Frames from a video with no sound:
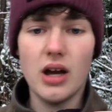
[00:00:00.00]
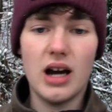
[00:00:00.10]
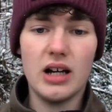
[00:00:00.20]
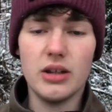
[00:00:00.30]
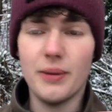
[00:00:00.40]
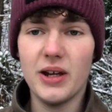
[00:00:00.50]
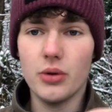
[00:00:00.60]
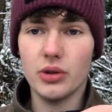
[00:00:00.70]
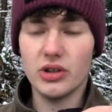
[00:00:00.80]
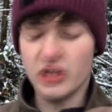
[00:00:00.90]
and a
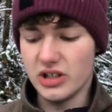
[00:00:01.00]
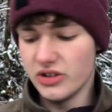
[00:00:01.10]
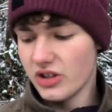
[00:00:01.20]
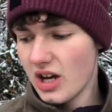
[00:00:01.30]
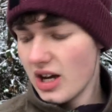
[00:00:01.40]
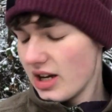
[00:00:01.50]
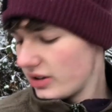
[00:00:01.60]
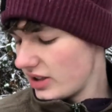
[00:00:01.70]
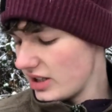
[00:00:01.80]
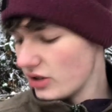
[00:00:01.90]
pink one of these.
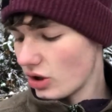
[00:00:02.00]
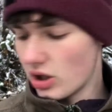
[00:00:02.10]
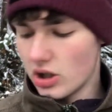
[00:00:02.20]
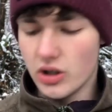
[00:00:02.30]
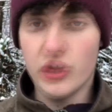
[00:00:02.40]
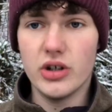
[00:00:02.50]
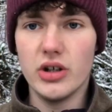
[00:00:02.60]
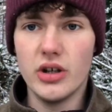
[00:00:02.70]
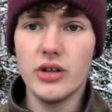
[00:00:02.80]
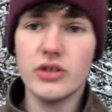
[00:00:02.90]
These are
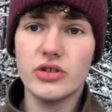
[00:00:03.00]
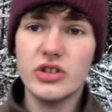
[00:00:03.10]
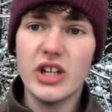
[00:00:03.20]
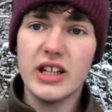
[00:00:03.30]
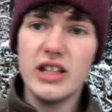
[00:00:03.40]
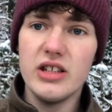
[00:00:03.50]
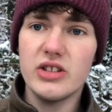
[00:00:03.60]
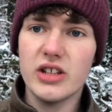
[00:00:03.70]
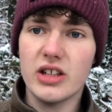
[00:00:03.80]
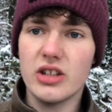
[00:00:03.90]
the sticky
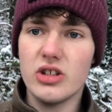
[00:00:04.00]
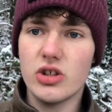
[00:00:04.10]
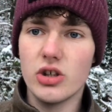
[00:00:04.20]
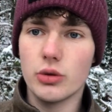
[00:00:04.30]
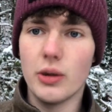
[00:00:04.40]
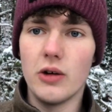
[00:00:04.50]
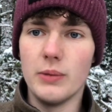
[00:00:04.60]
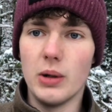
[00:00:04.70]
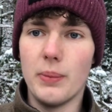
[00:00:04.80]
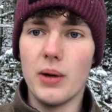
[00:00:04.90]
signature
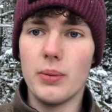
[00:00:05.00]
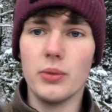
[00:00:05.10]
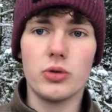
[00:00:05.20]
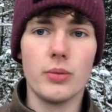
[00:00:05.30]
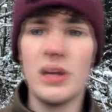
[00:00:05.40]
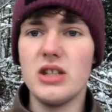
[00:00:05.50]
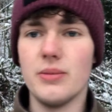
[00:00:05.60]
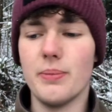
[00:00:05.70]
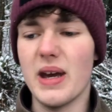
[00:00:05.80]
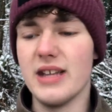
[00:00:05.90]
12mm pop-ups. They're
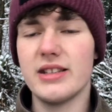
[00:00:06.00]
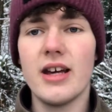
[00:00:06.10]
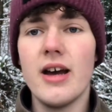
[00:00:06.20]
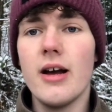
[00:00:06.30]
amazing bait.